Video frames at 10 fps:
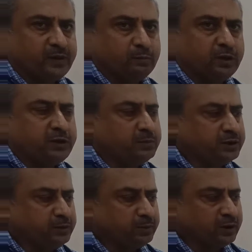Money
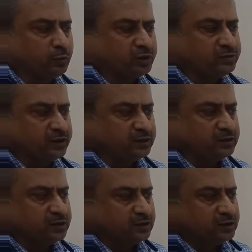multiplier. What is
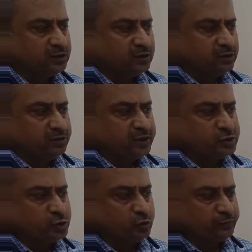that?
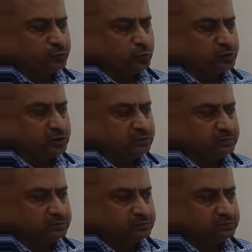Ratio of total